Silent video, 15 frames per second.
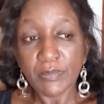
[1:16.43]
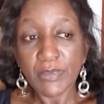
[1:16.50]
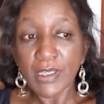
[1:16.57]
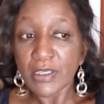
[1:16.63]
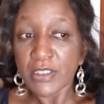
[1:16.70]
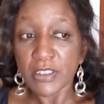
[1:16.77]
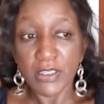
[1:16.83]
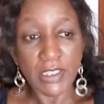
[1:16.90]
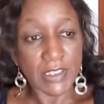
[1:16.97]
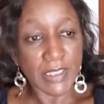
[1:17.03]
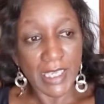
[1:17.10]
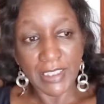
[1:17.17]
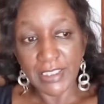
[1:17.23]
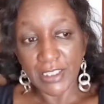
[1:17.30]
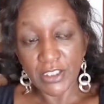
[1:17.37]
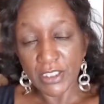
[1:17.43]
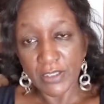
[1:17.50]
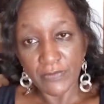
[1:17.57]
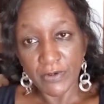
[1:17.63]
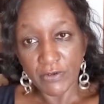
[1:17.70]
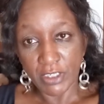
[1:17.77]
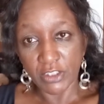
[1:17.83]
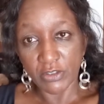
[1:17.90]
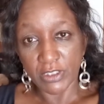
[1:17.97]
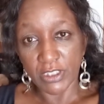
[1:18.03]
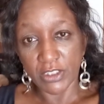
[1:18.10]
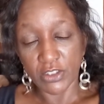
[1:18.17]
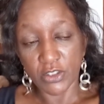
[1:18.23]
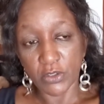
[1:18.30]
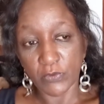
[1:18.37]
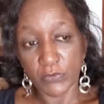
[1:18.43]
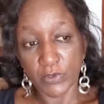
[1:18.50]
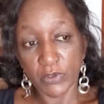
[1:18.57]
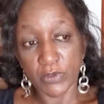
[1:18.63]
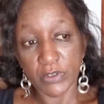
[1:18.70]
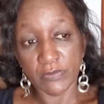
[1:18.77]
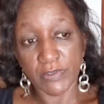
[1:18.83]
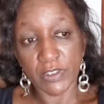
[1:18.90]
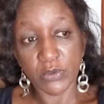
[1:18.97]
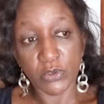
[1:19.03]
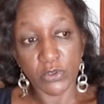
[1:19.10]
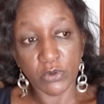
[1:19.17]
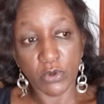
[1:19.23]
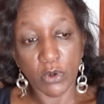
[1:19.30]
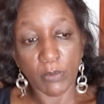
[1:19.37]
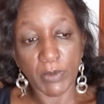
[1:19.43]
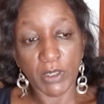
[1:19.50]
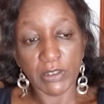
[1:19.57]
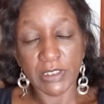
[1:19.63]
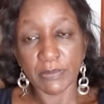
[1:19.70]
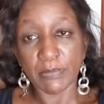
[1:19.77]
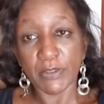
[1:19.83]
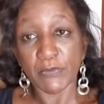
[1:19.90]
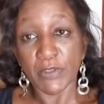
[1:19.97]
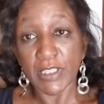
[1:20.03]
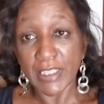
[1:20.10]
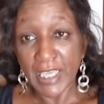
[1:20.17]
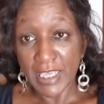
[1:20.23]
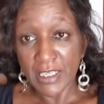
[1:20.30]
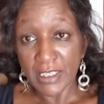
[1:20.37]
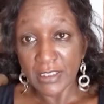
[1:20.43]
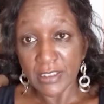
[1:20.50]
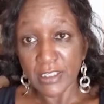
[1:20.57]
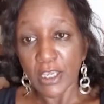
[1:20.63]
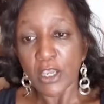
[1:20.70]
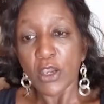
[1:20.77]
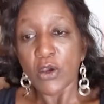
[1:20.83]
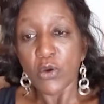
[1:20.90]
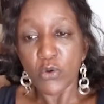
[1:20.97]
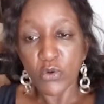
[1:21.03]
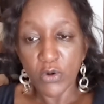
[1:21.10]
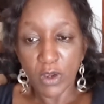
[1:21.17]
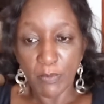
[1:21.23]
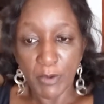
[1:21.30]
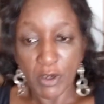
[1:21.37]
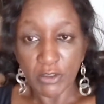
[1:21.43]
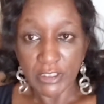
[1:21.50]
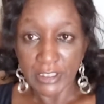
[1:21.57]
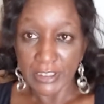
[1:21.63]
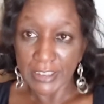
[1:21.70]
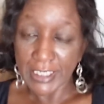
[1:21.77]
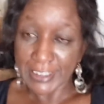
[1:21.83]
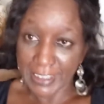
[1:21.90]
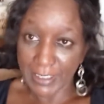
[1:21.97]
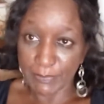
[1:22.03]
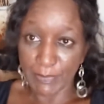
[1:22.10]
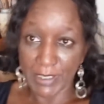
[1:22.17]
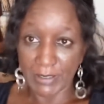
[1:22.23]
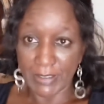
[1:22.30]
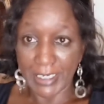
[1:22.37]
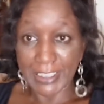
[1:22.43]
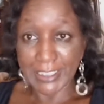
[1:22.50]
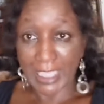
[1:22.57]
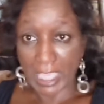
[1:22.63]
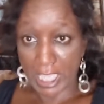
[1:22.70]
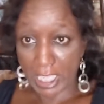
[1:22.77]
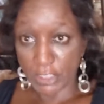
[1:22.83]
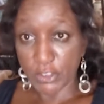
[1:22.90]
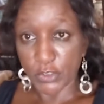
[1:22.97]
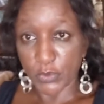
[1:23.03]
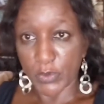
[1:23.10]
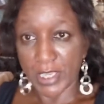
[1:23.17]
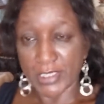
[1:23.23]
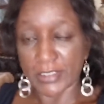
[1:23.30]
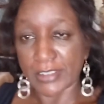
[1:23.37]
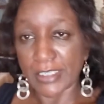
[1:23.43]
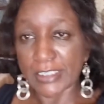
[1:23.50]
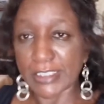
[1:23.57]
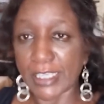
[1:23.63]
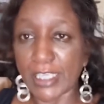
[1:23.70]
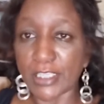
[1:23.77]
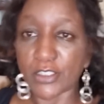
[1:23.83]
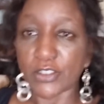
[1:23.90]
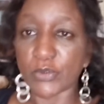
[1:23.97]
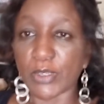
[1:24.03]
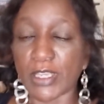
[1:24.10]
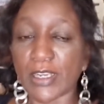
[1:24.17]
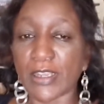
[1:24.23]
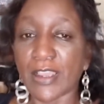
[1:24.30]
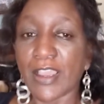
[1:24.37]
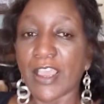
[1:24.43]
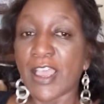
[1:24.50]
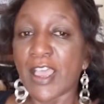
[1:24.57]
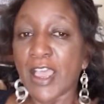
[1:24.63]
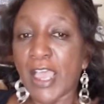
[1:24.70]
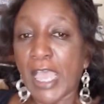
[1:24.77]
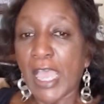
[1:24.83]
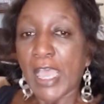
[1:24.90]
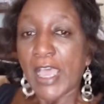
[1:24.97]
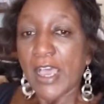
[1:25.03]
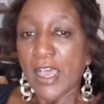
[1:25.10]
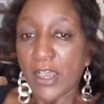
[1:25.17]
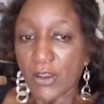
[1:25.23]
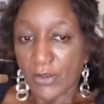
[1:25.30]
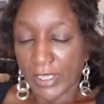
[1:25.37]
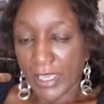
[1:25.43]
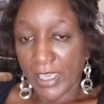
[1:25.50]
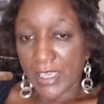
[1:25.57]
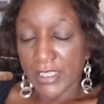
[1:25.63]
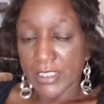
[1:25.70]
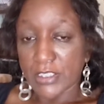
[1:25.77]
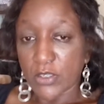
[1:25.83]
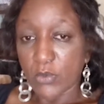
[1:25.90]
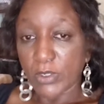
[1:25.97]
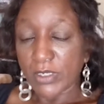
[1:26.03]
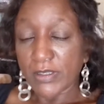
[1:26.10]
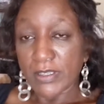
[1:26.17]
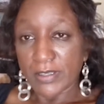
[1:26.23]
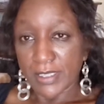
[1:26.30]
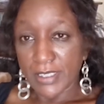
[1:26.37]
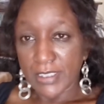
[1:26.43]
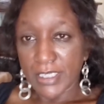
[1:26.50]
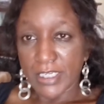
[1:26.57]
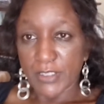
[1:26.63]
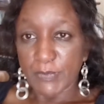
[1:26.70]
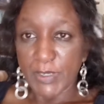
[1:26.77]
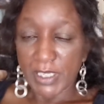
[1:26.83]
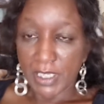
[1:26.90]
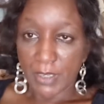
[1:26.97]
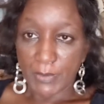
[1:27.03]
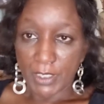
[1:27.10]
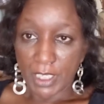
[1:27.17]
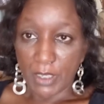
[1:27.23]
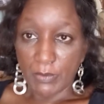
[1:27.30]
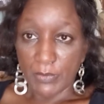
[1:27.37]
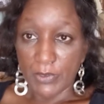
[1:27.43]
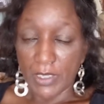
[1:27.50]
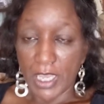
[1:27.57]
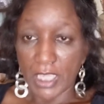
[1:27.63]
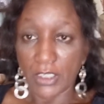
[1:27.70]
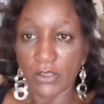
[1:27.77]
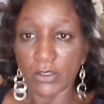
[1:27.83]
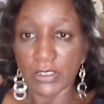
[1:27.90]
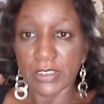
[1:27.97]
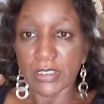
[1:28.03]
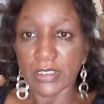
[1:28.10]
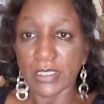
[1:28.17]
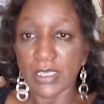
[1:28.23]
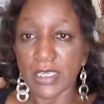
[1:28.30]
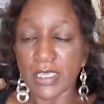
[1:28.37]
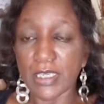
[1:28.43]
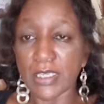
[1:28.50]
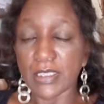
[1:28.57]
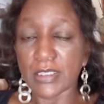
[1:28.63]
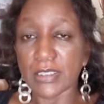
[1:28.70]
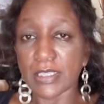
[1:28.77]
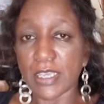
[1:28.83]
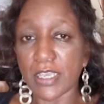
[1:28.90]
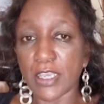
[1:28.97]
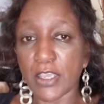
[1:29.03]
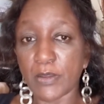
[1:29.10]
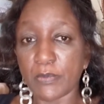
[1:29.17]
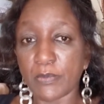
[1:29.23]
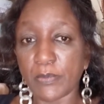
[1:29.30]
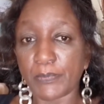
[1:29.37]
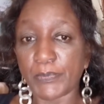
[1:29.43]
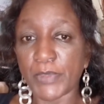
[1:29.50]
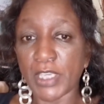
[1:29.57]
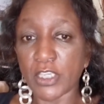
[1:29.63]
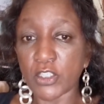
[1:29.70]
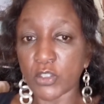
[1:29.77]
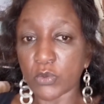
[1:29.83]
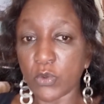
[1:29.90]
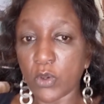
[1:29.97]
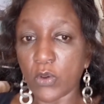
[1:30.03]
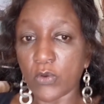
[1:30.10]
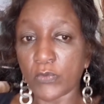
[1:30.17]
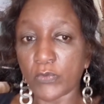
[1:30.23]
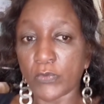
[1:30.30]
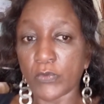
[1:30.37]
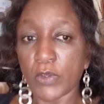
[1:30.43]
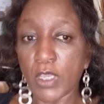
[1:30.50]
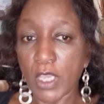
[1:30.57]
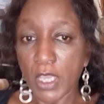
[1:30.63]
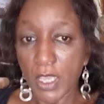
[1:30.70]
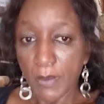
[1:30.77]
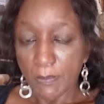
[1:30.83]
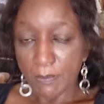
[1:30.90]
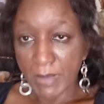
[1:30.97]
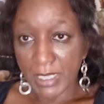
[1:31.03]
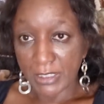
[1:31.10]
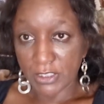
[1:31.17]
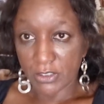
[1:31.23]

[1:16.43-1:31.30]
So it's actually a very interesting show for those of us who don't know about it. But for the Kenyans who know about it, let's get into it. Okay, so one of the things that has been coming up a lot is the issue of mental